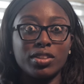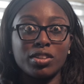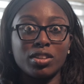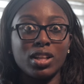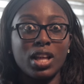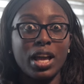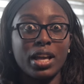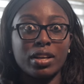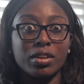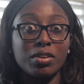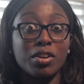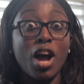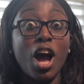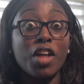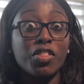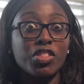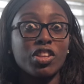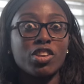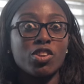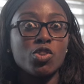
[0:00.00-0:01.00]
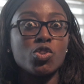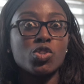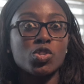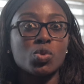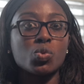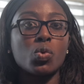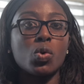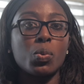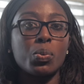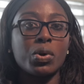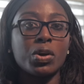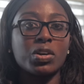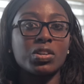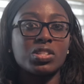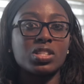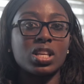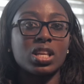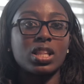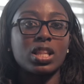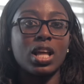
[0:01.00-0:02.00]
like not the usual
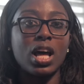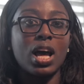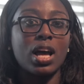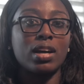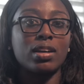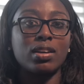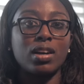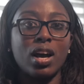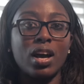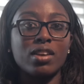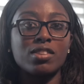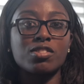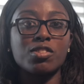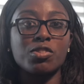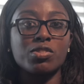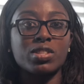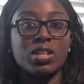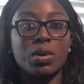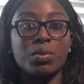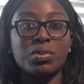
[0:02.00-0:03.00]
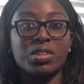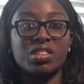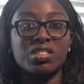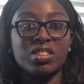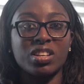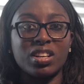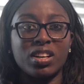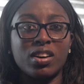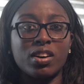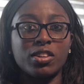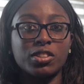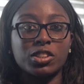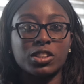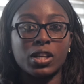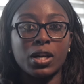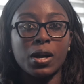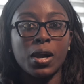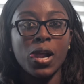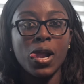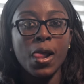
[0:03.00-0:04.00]
person that I associate with a certain
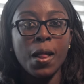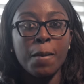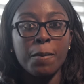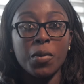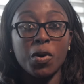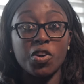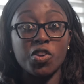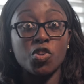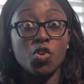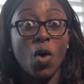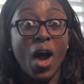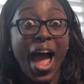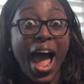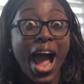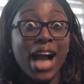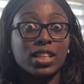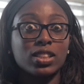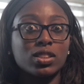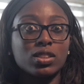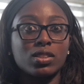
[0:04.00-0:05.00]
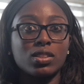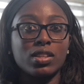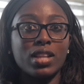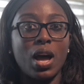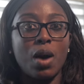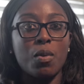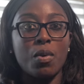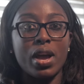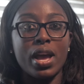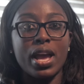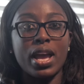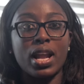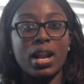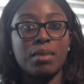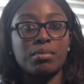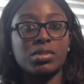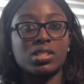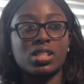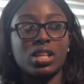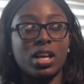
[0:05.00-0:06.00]
culture, or you don't act that way. And
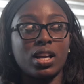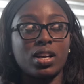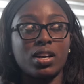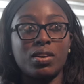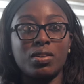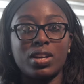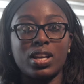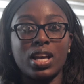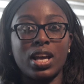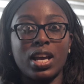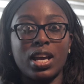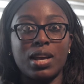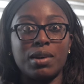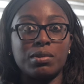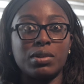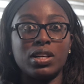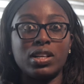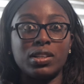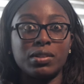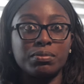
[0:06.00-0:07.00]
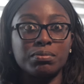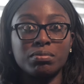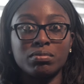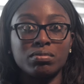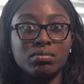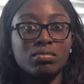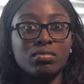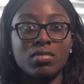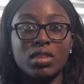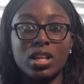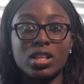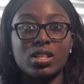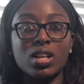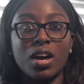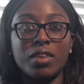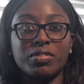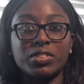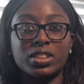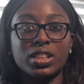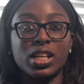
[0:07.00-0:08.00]
I'm just like, okay, well, this
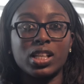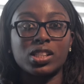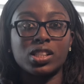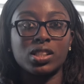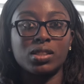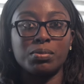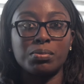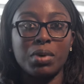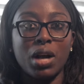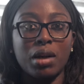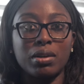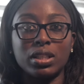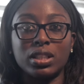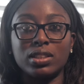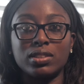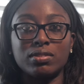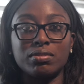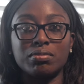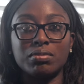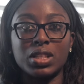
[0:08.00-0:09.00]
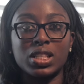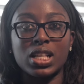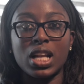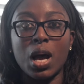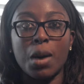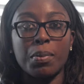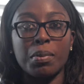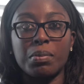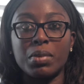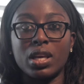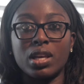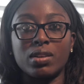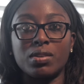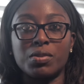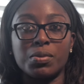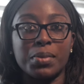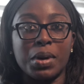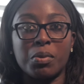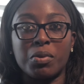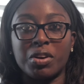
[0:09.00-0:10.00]
conversation probably isn't helping me
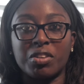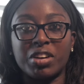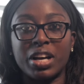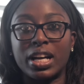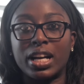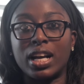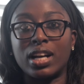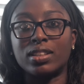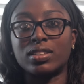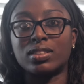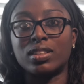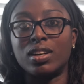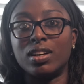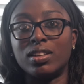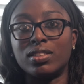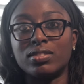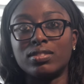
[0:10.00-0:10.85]
do my work right now, so